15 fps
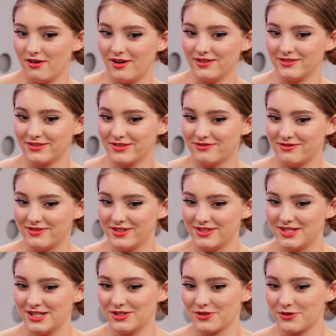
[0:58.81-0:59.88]
on the
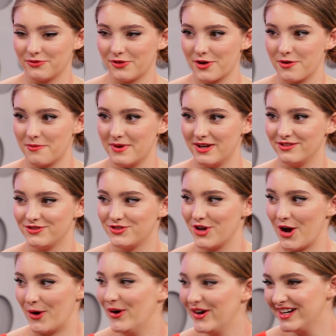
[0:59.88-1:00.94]
Caesar Flickerman
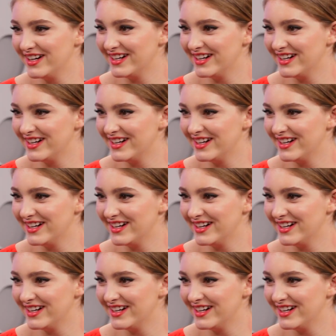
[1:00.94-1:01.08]
show.